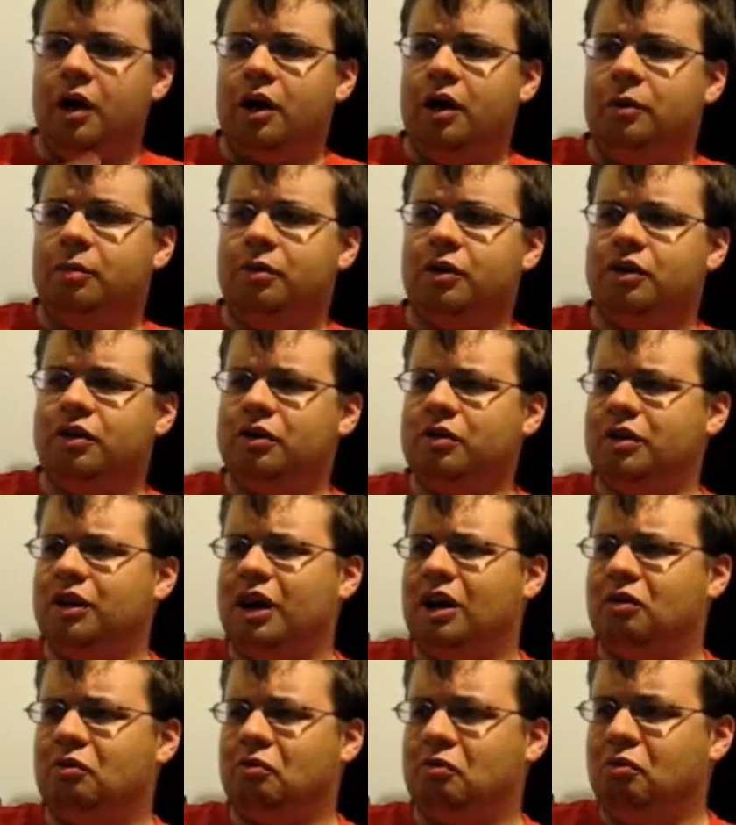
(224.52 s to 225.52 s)
But then you
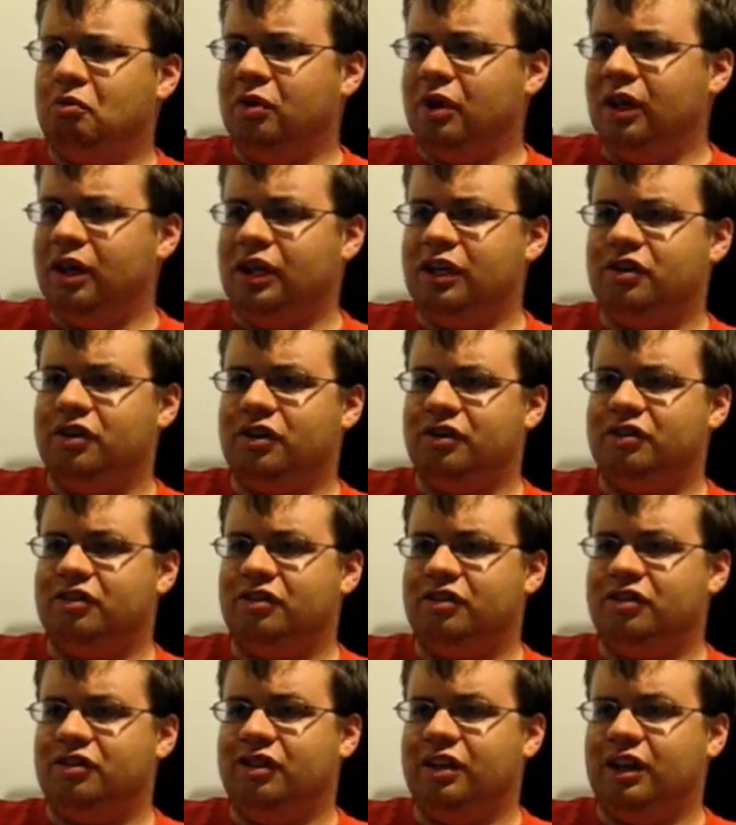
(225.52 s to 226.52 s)
got really just
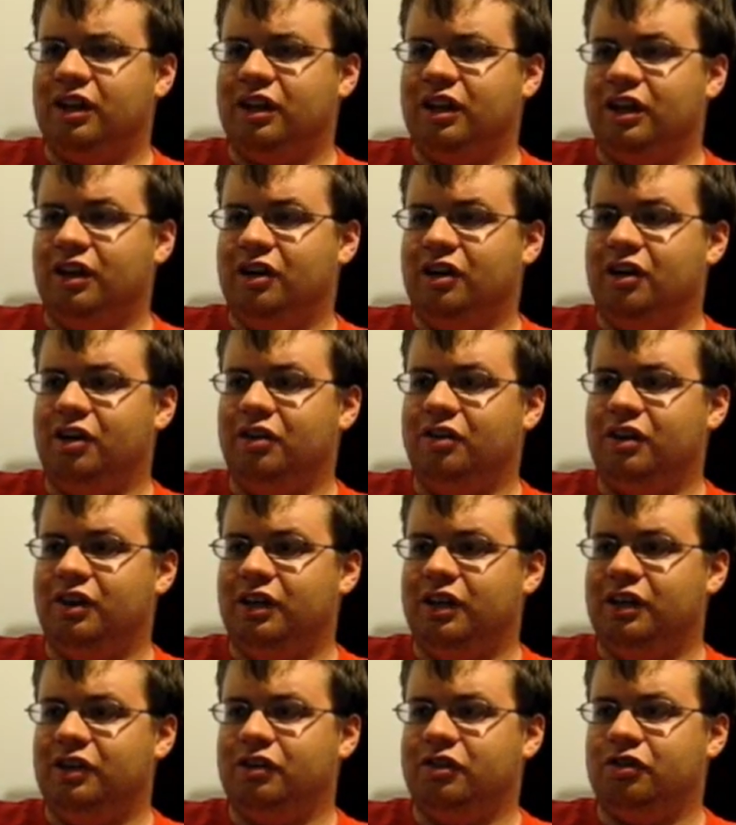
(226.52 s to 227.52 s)
sick and
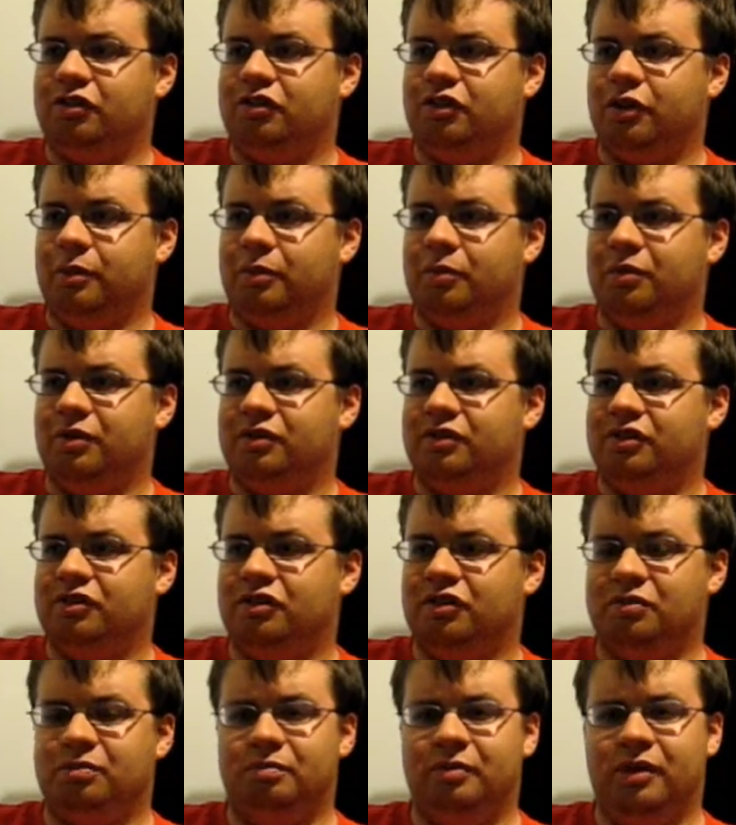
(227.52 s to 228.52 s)
utterly disturbing ones that
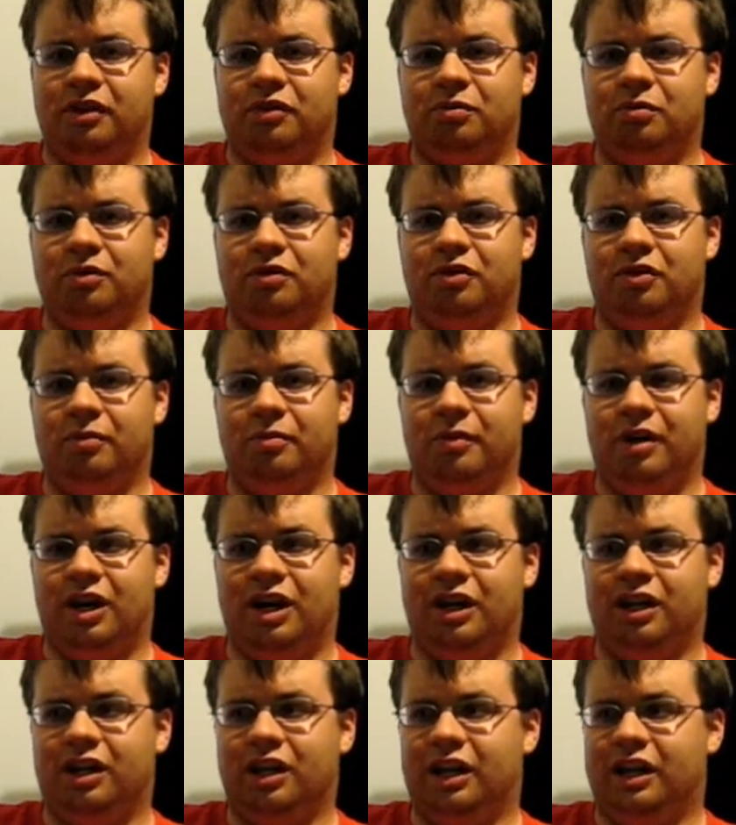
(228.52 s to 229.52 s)
just mess with your
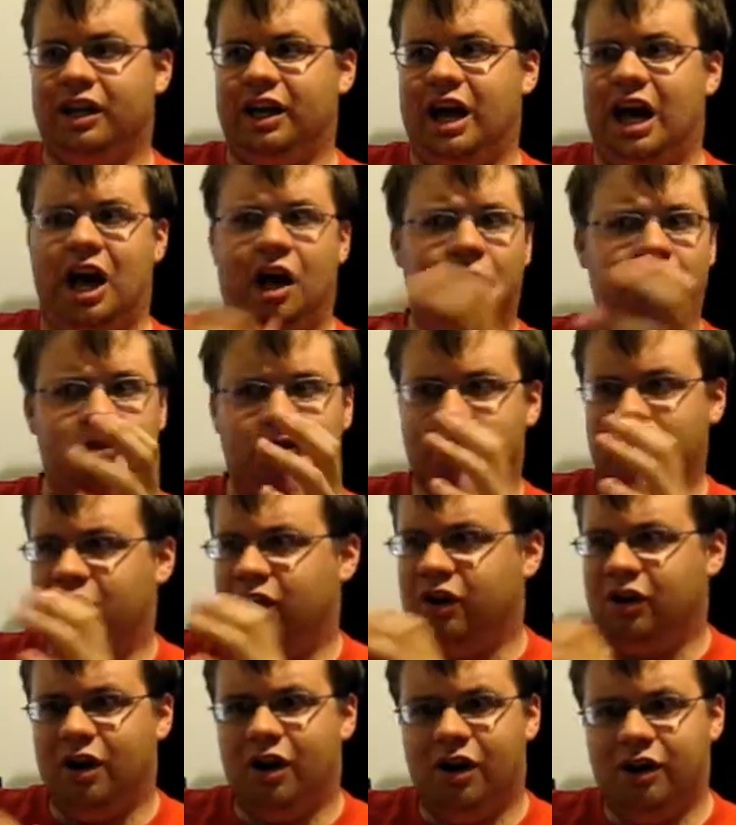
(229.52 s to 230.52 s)
mind, like House
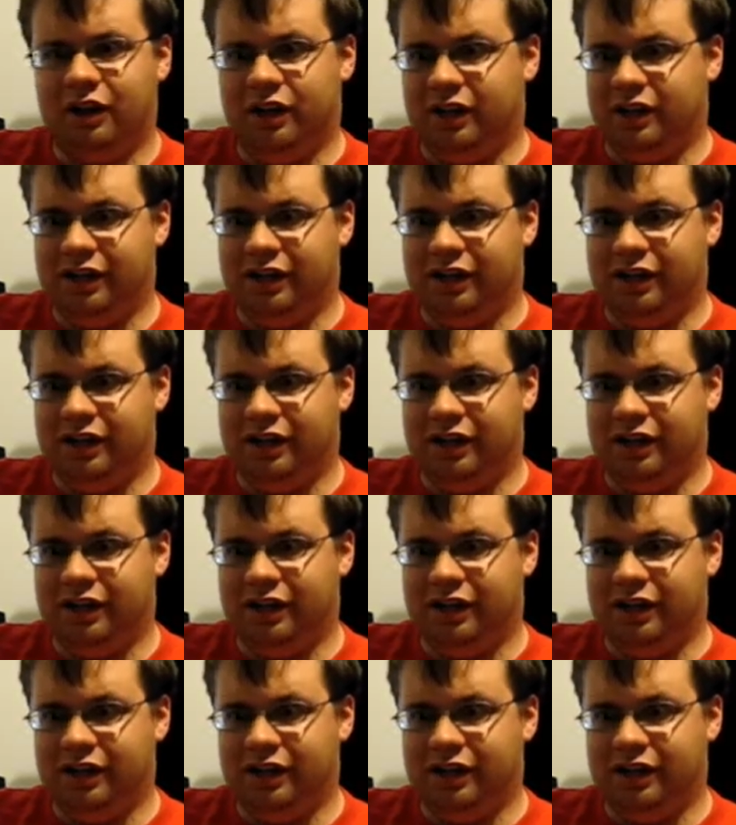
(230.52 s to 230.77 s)
on Haunted